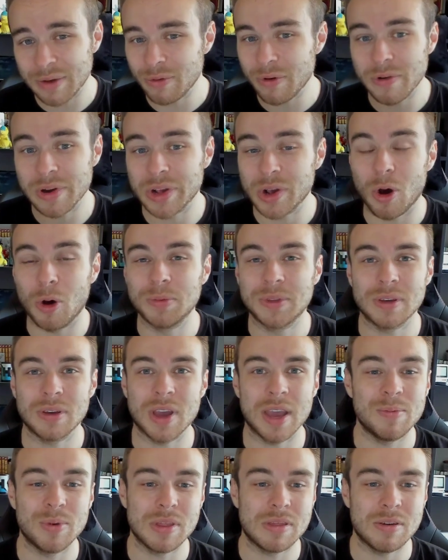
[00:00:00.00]
we only got up to
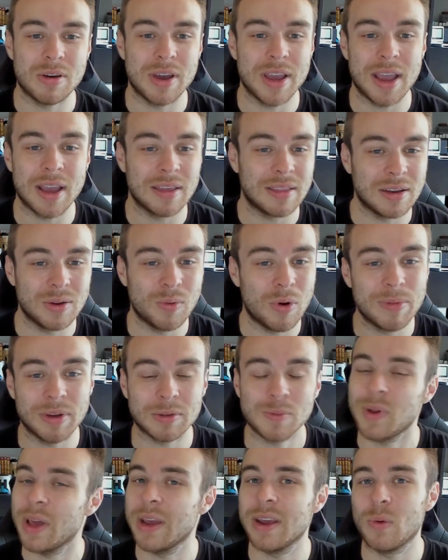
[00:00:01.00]
game week 38, and then you won't be
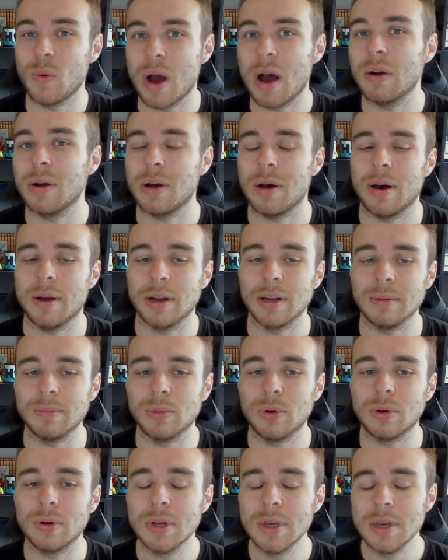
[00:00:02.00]
able to play your wild card
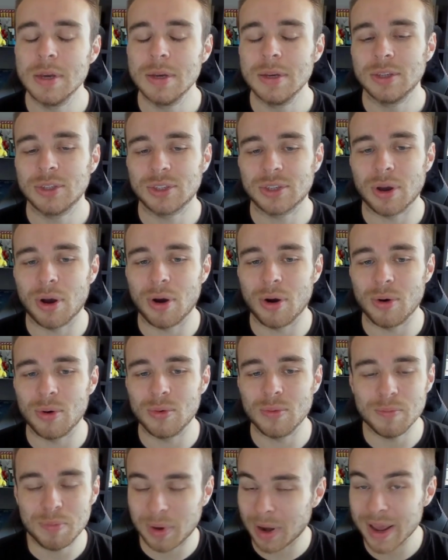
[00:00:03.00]
anymore.
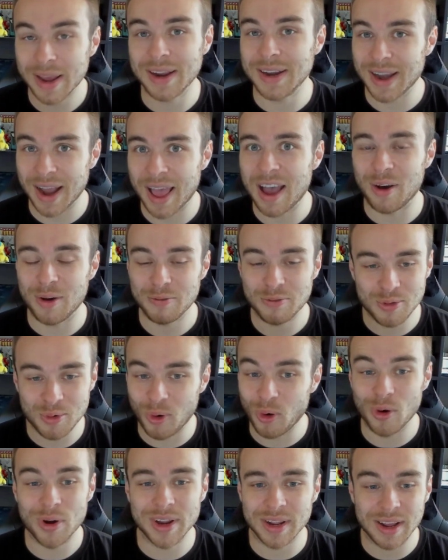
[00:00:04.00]
So play it now if you
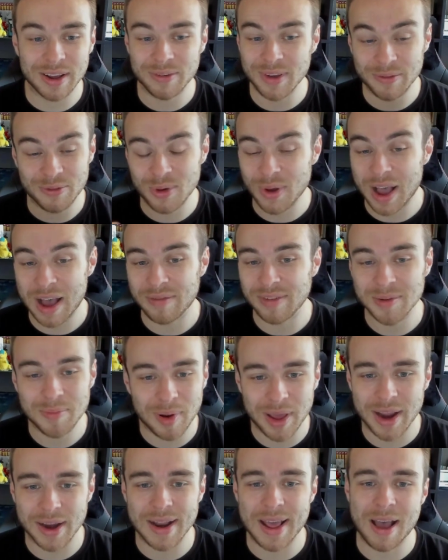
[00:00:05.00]
have it.
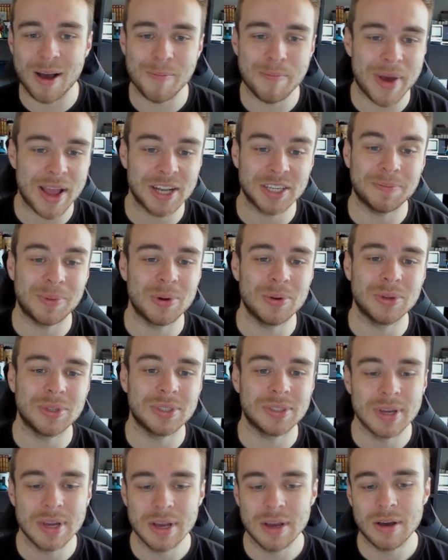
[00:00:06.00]
Play it now. Bench
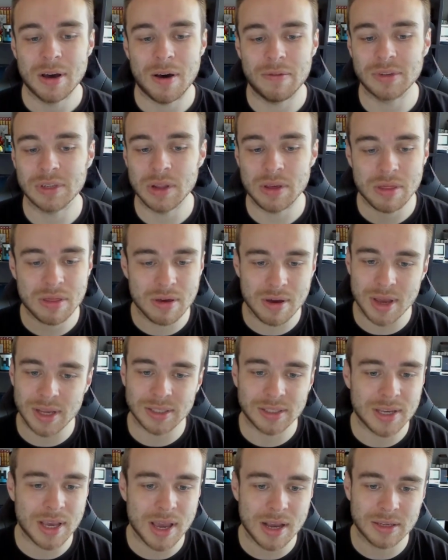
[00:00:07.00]
boost, obviously
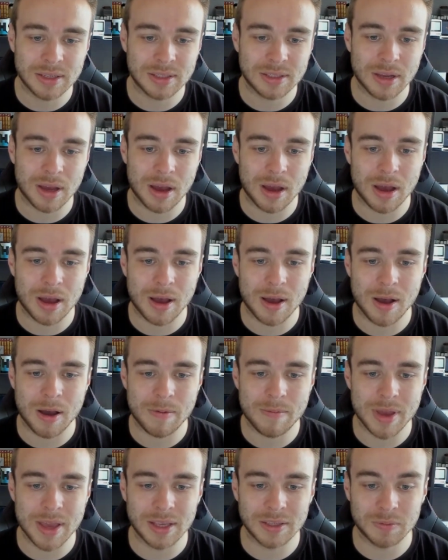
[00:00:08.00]
36 is
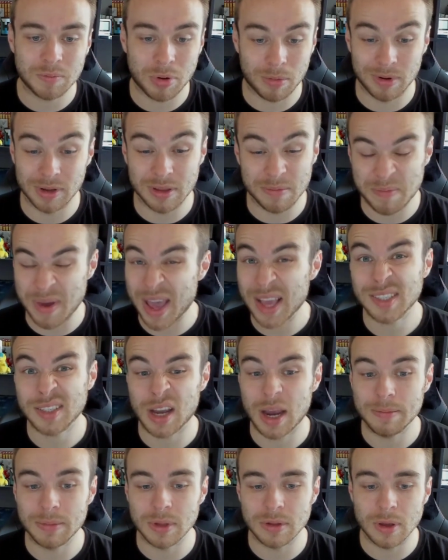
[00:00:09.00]
probably the best
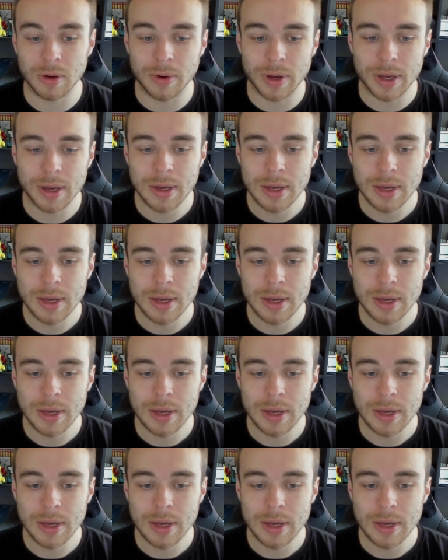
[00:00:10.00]
time to do it.